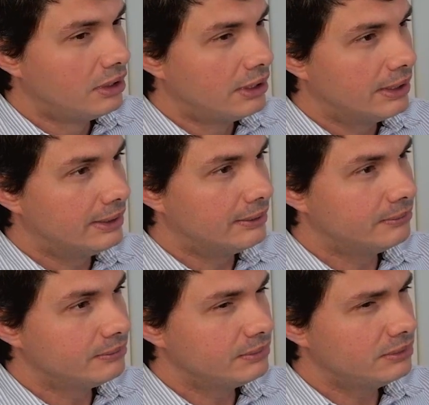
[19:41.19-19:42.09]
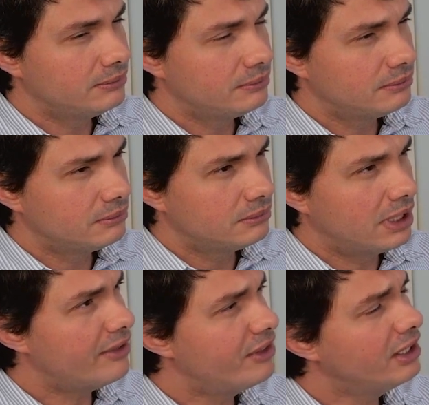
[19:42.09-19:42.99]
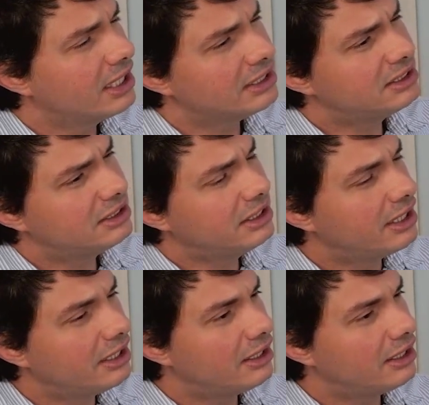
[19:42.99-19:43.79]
I think that's it.